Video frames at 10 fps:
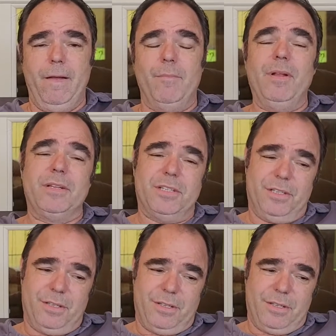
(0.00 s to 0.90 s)
But
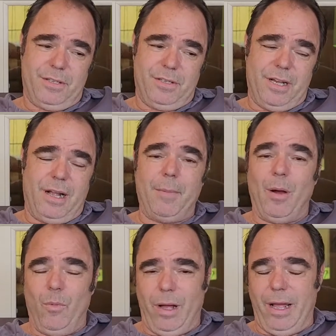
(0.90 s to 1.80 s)
let's talk
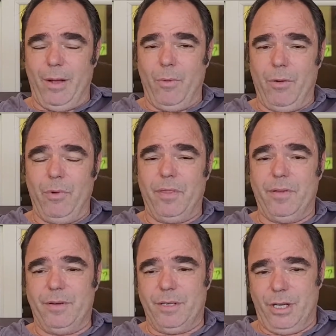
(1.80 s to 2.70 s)
about why I went
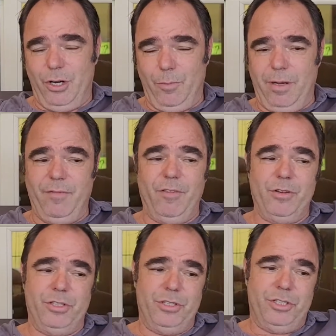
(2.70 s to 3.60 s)
with Tacoma
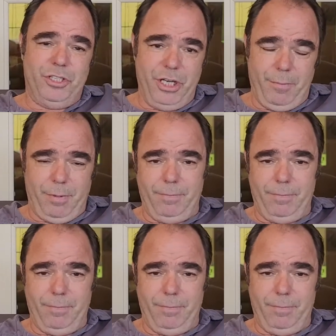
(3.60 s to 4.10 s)
versus Jeep.